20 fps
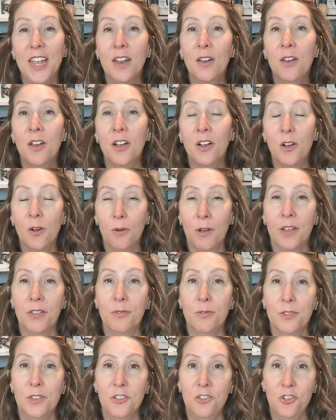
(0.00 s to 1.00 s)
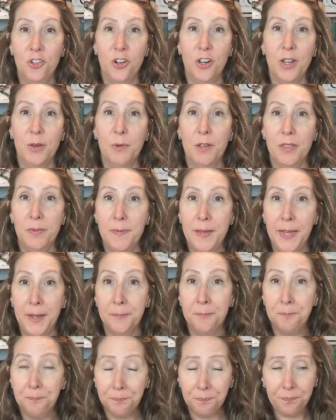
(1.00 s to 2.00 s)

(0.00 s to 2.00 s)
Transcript: in going through this journey with me,